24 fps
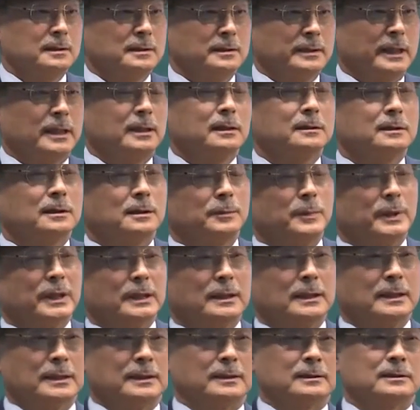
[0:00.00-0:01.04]
For
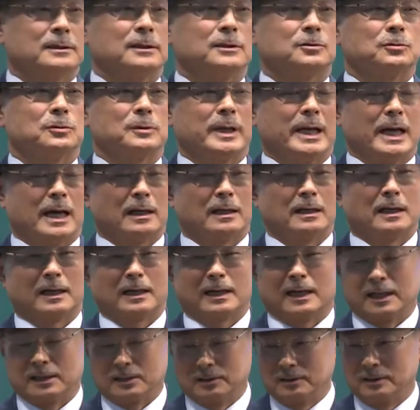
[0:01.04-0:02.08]
example, in the
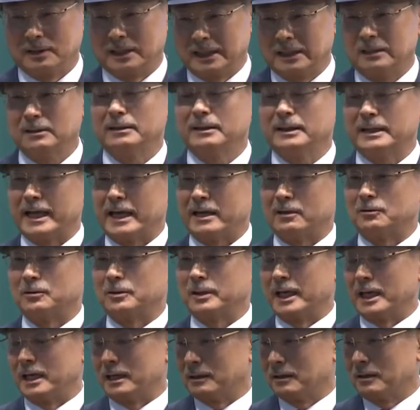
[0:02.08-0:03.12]
textbook, it is
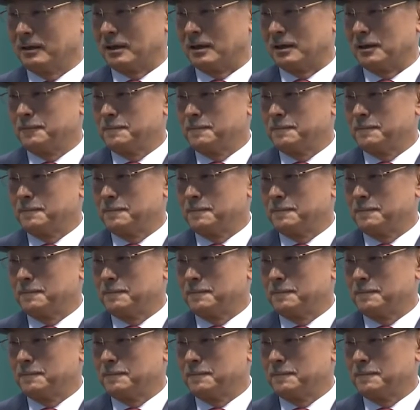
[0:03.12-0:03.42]
written,